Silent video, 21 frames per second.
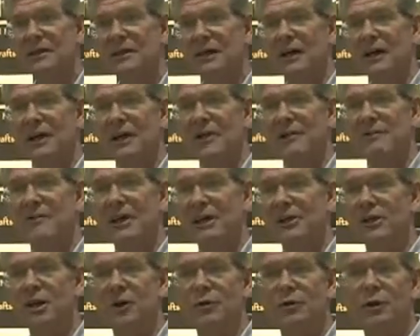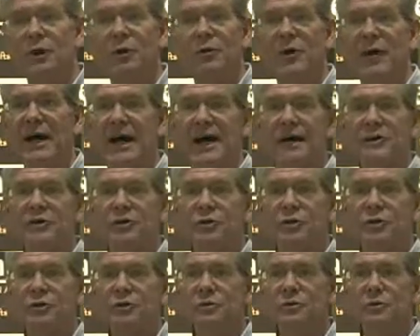Uh, they don't know how
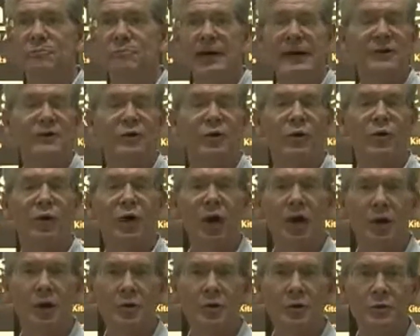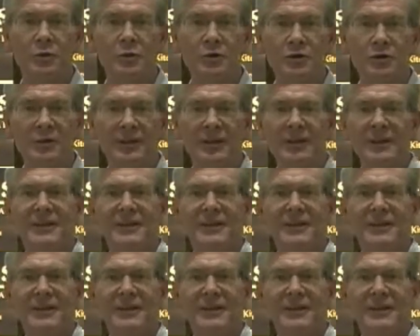to make their own clothes.